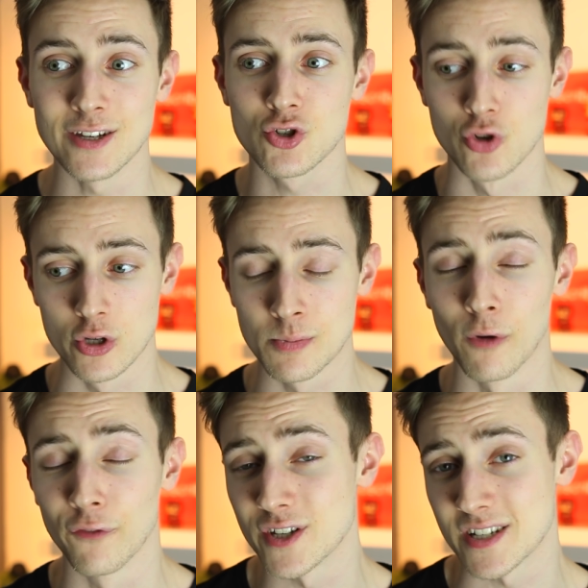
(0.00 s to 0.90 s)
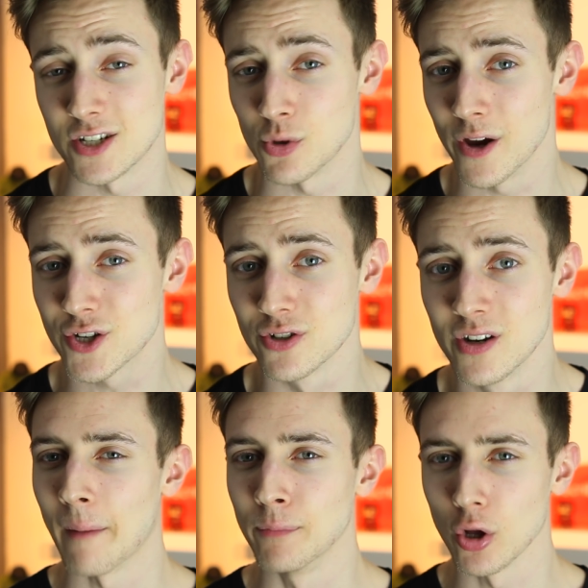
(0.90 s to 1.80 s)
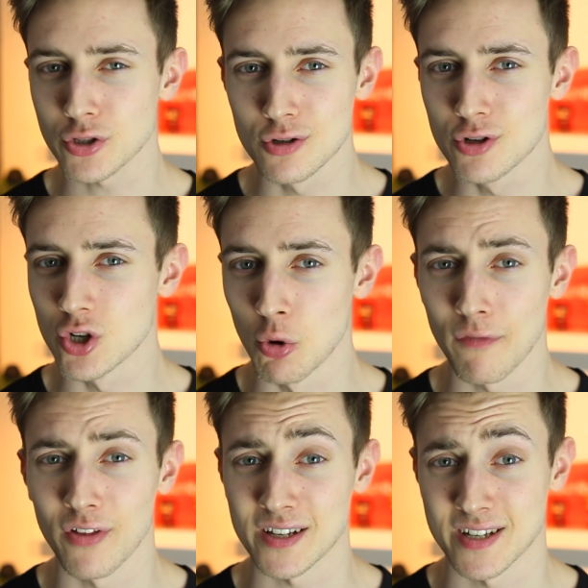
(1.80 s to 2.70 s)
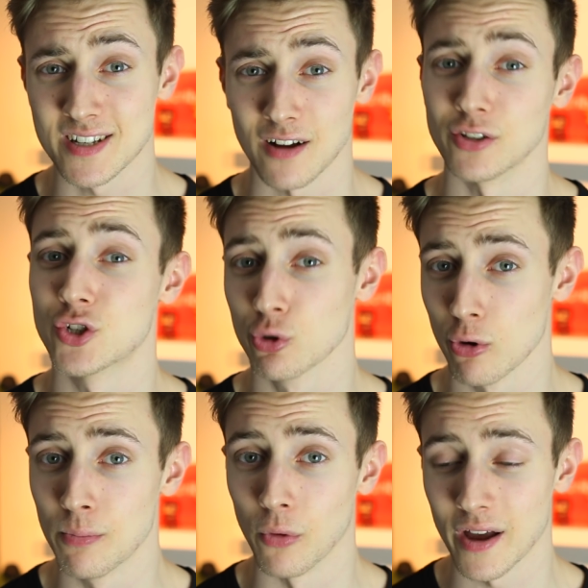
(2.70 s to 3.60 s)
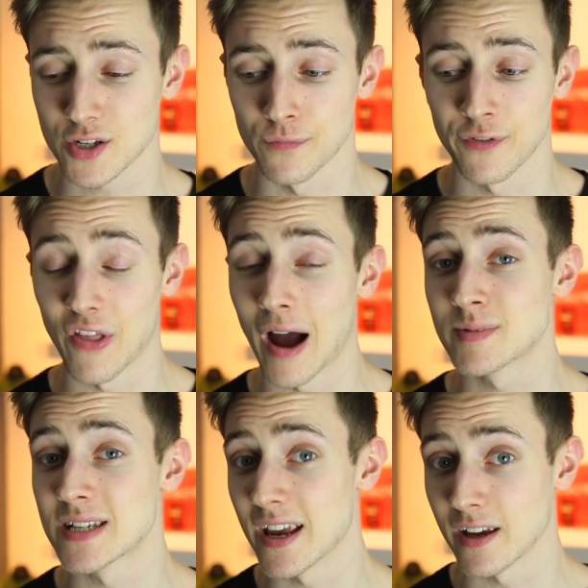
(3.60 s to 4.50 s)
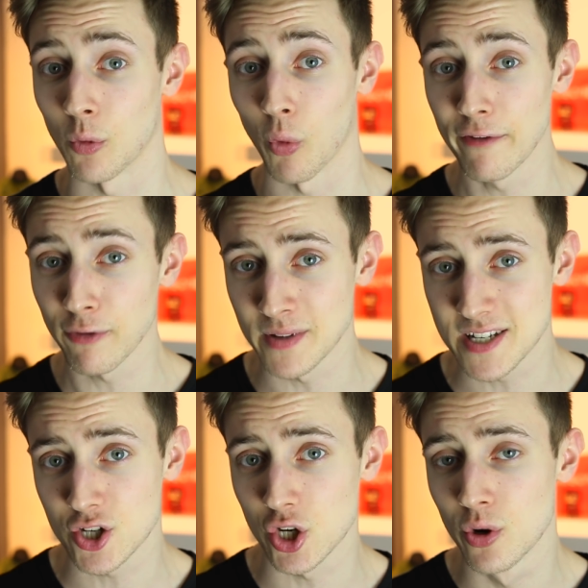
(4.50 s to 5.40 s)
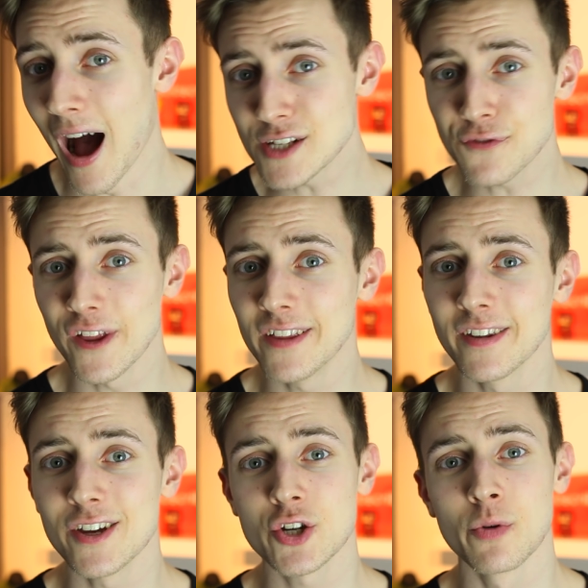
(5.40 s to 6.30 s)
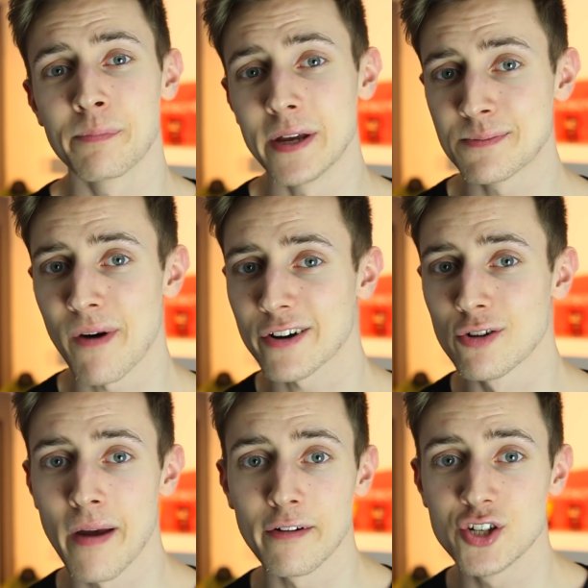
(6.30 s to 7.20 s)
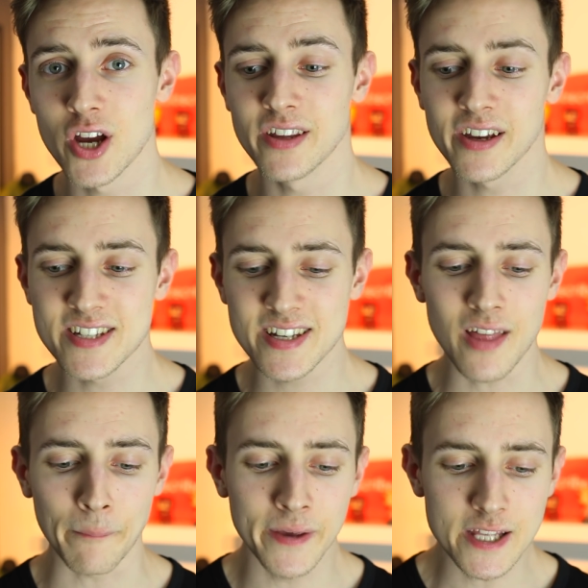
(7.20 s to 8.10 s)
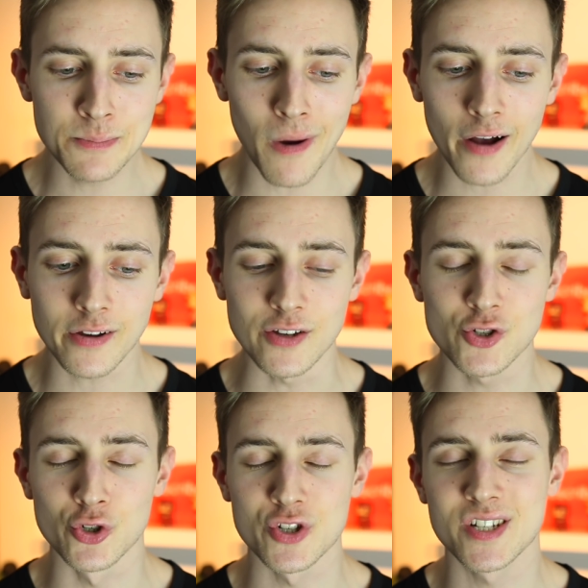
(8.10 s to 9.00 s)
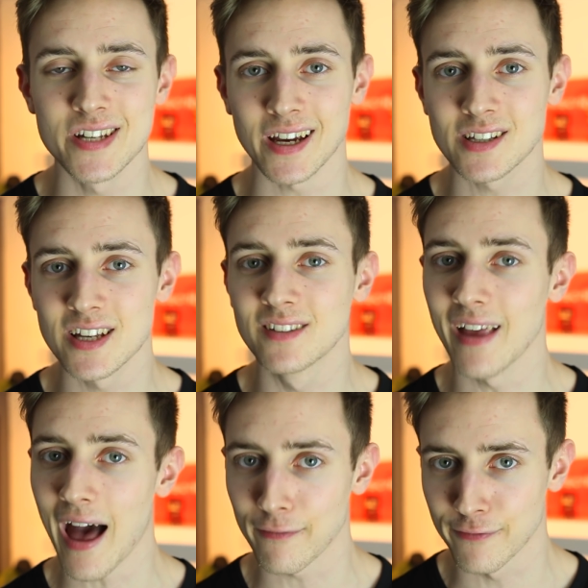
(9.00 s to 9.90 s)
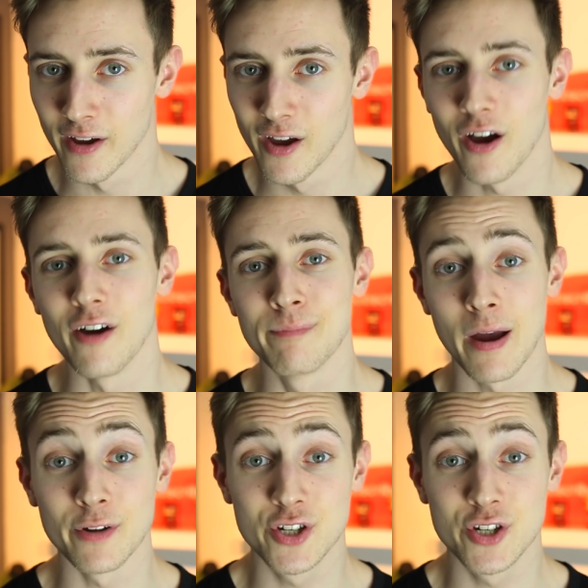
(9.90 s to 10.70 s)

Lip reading: he's suitable for the situation. I'm not too sure whether that's exactly true, but that's something that I'm taking away from this issue. As for the end of the issue with Peter Parker and Mary Jane, you can see that Peter Parker is just sick to death of Mary